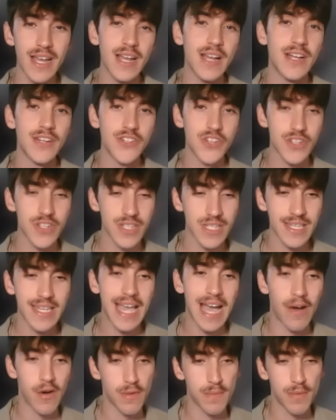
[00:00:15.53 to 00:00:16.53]
just to see
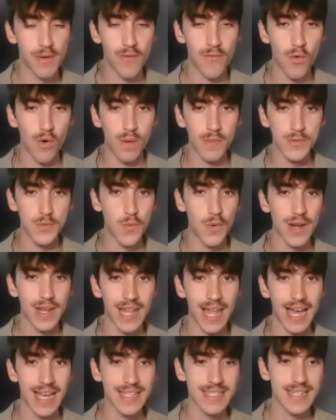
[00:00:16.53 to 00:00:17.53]
how it performs one
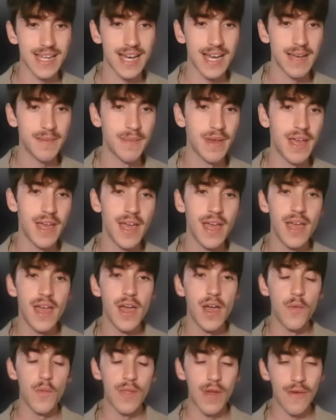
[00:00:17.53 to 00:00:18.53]
last time.
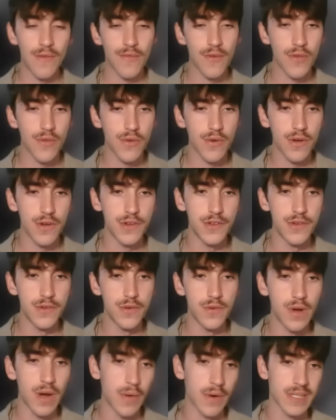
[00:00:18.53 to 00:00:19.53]
Without further
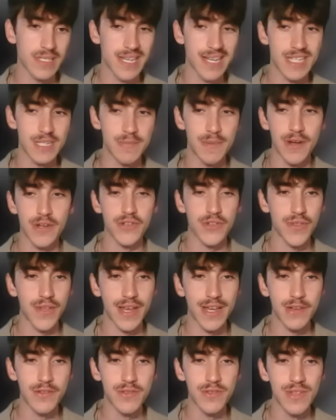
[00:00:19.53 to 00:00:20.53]
ado, I want to say a special thank
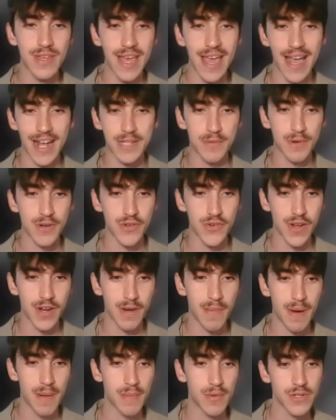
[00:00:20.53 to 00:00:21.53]
you to the expert trainer
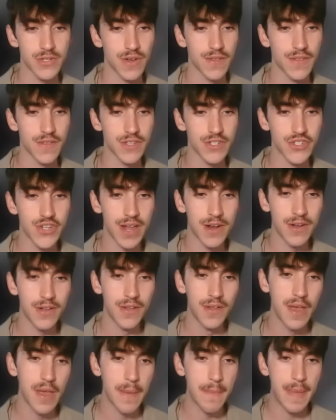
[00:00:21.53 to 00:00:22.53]
members on this channel,
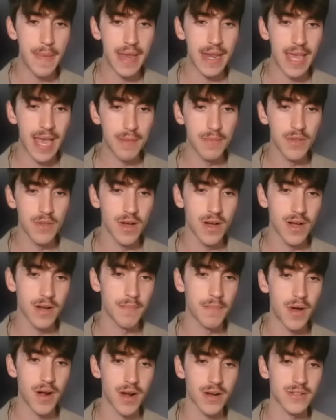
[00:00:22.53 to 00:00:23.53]
Benny Hemlock,
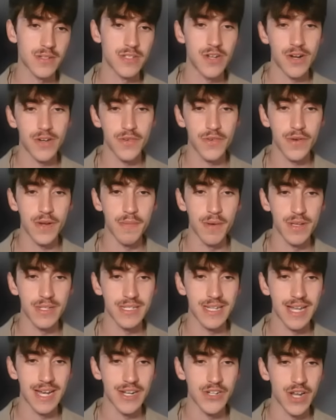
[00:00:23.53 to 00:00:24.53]
Dr. Green
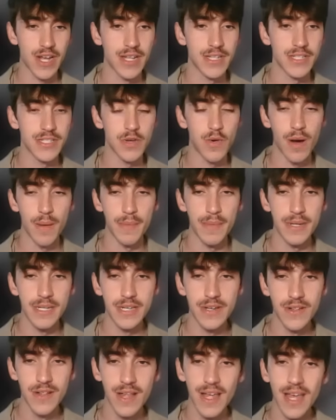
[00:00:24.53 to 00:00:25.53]
Mustache, and Soham
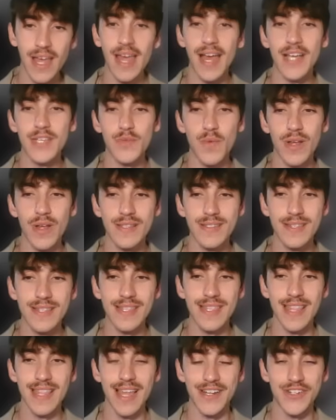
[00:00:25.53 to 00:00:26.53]
Patil, as well as the
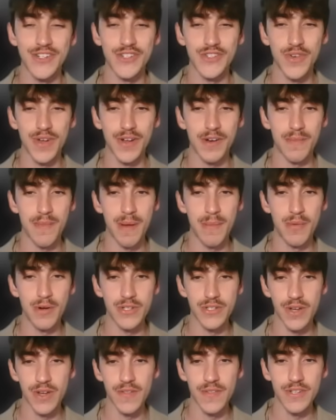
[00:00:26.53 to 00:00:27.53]
legend trainer members
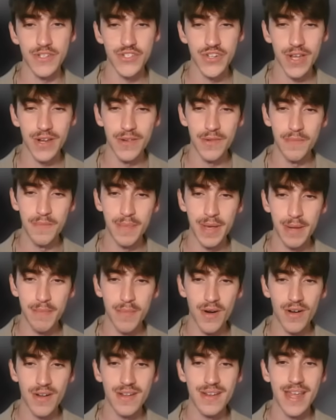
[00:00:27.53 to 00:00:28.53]
on this channel, Big
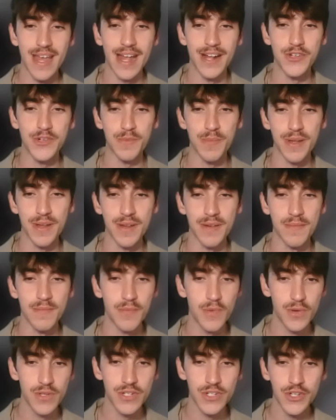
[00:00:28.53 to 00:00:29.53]
Burden, Andrew Pitten,
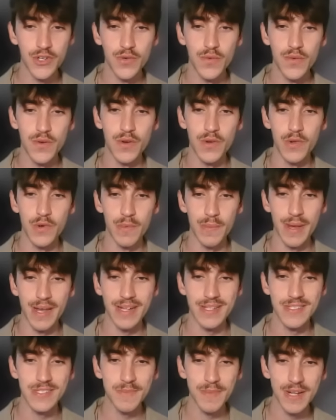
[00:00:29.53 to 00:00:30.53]
Musachu, Noodleman,
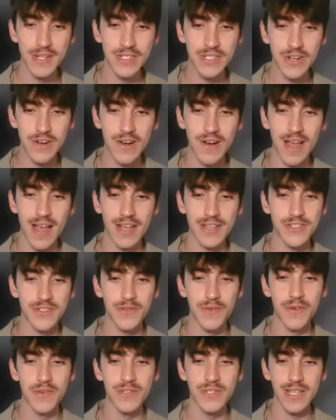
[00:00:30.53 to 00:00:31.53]
Speedster,
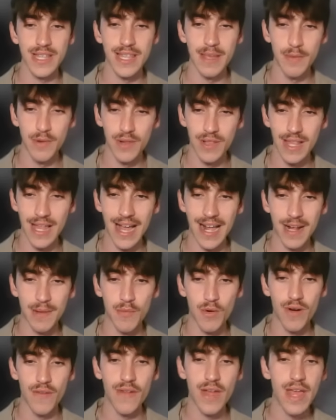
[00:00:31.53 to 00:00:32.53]
Esteros, Liminal
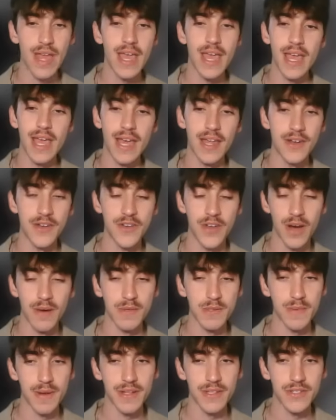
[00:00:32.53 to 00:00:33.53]
Lagomorph, and Tom
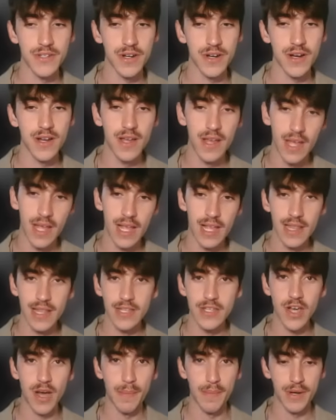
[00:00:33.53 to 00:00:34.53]
Spencer. Let's
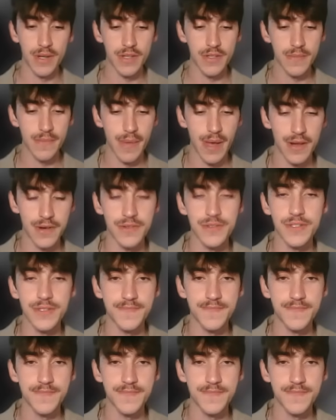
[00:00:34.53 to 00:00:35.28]
hop into some battles.